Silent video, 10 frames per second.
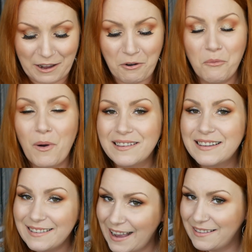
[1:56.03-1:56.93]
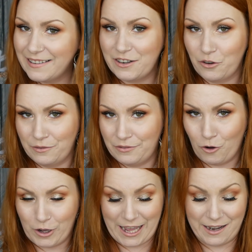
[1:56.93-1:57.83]
Now I was intending on
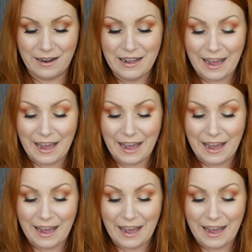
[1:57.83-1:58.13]
vlogging